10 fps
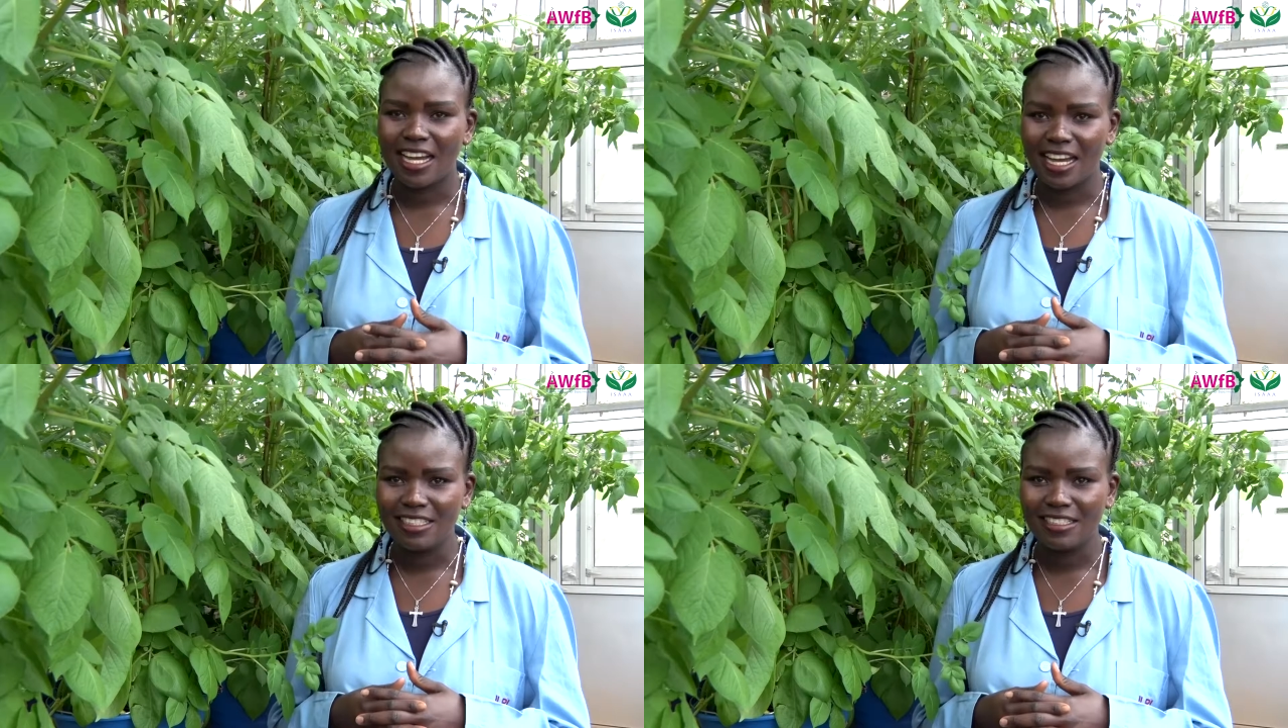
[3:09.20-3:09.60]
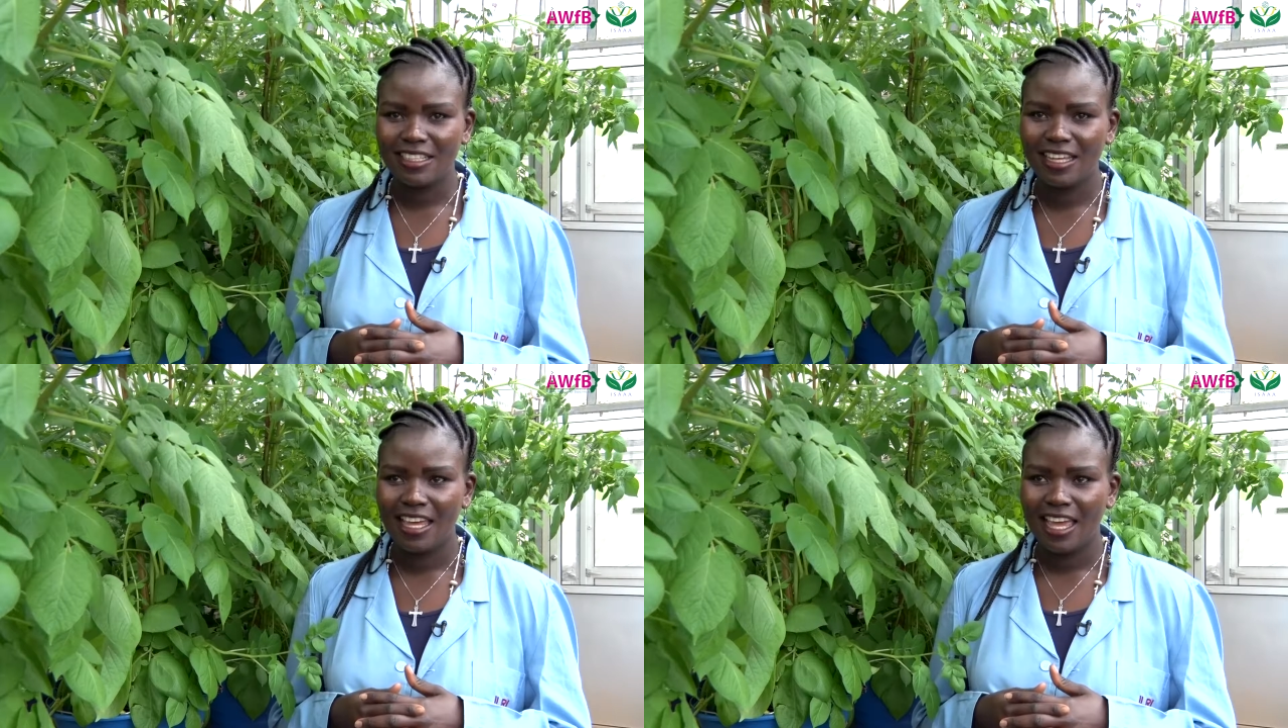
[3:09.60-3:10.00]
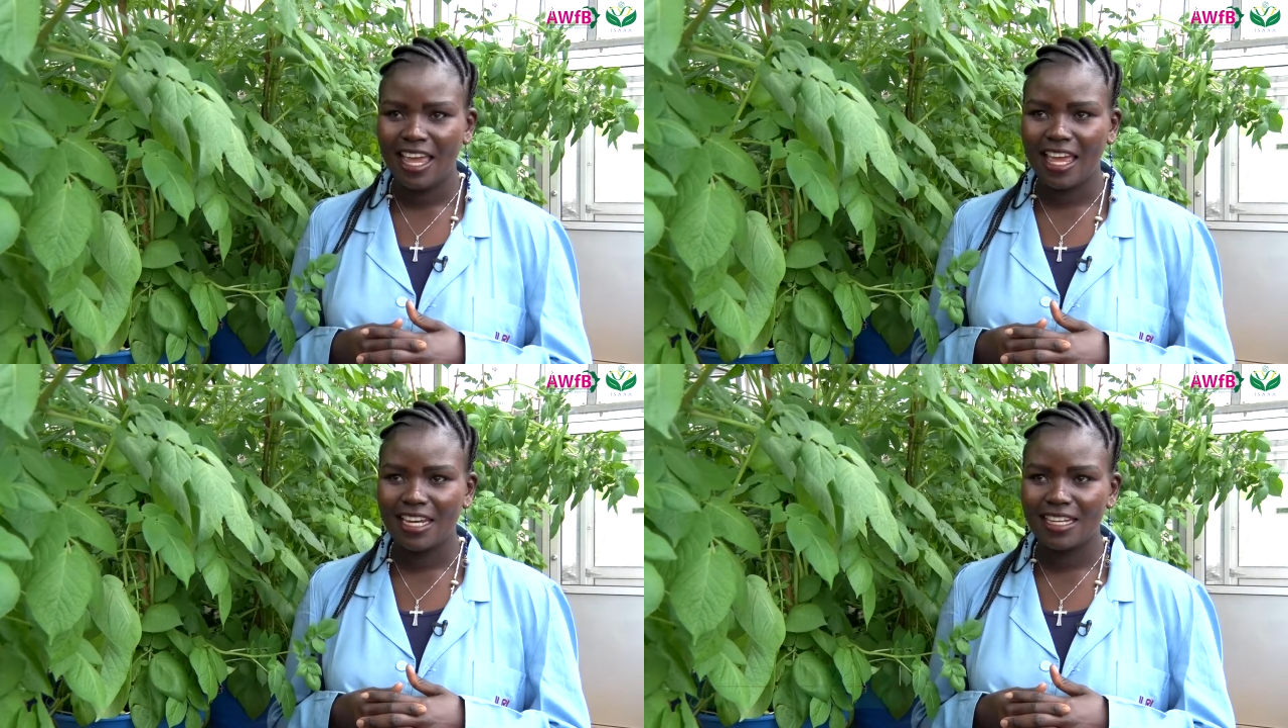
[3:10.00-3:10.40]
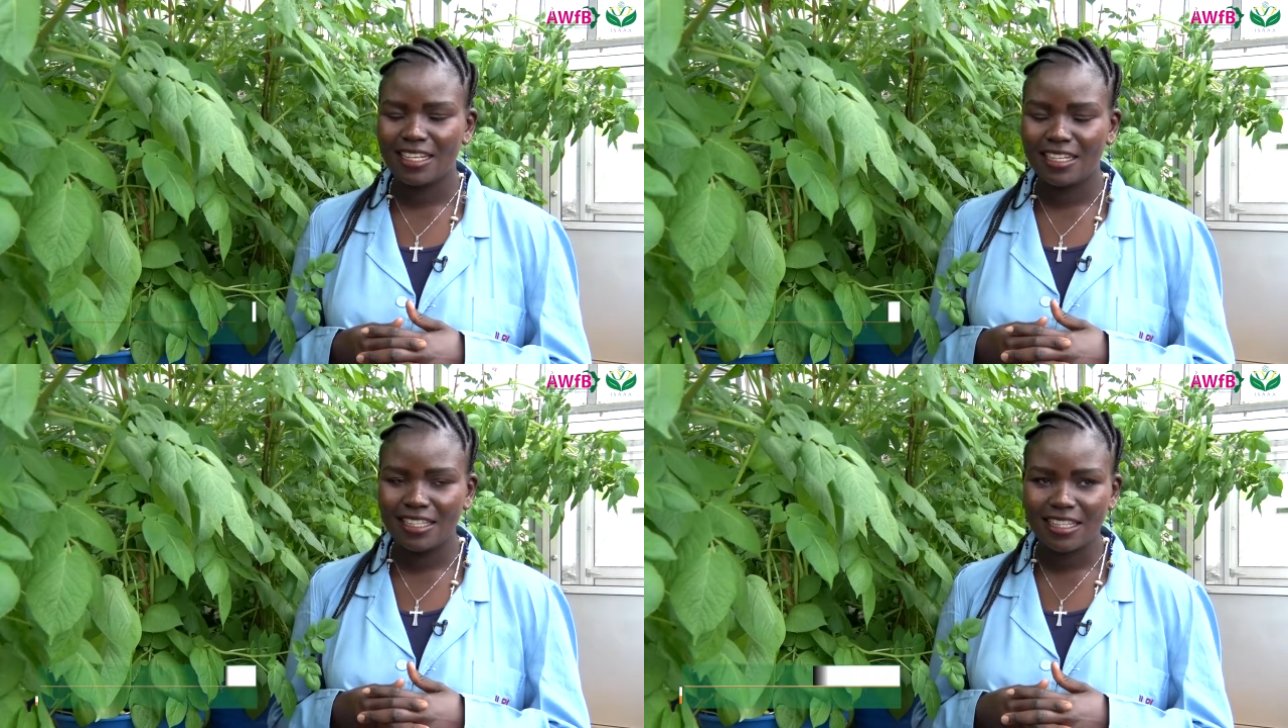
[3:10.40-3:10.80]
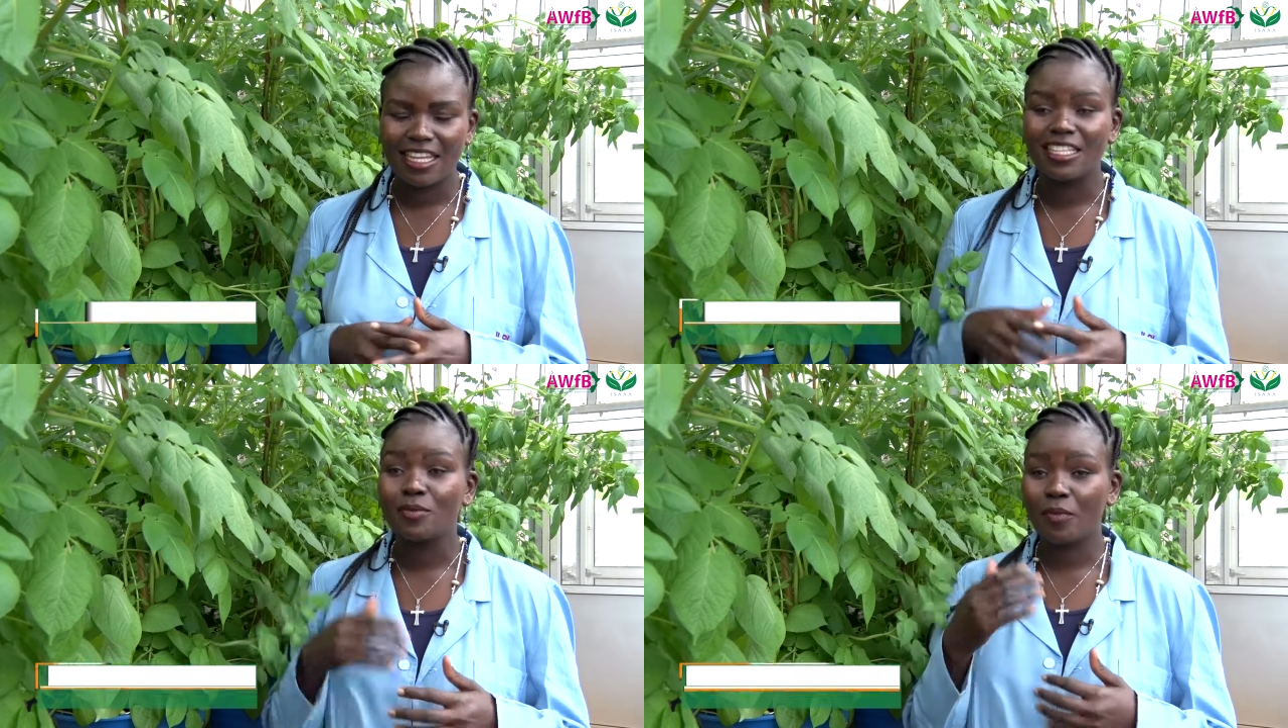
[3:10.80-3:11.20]
heights, and they
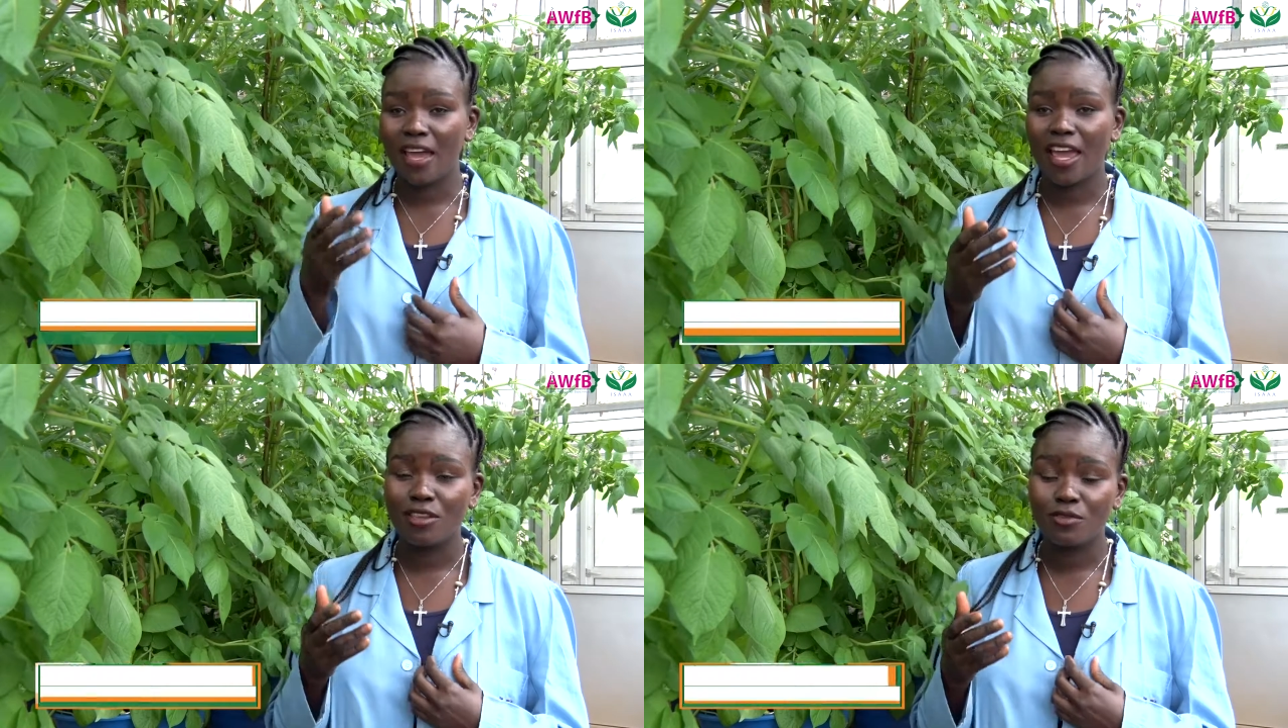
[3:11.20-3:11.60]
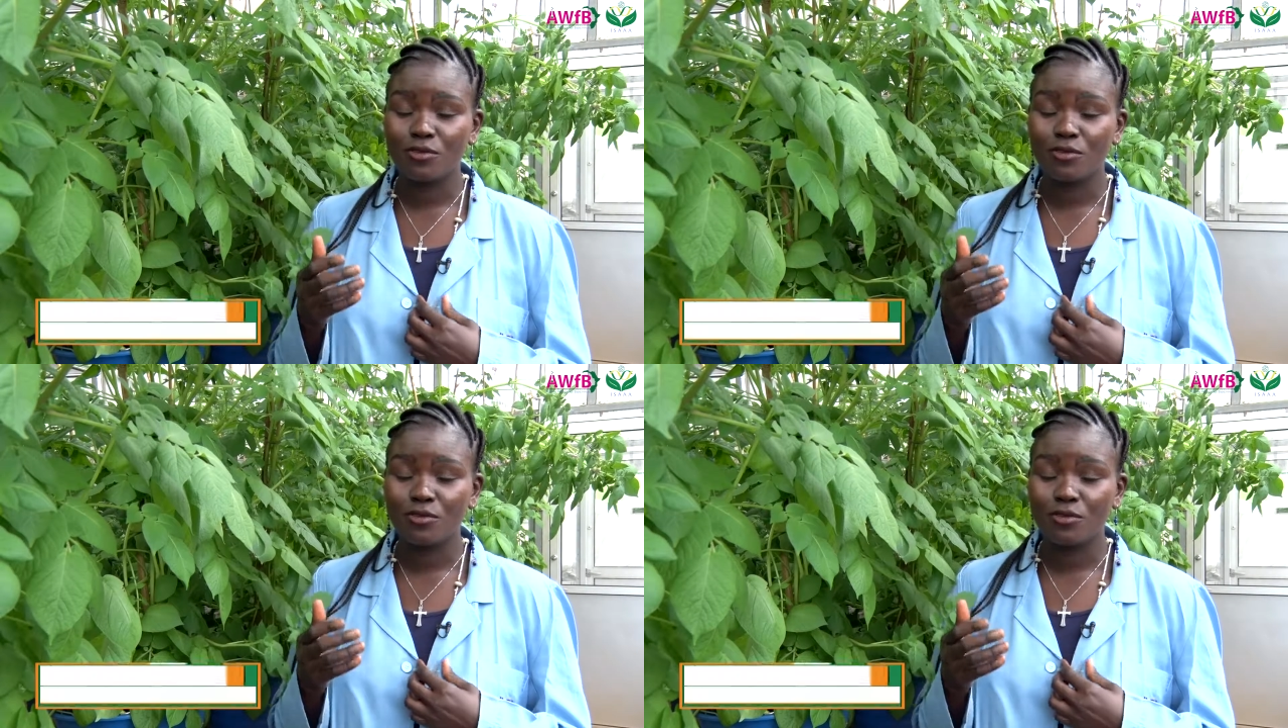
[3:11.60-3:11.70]
inspire you.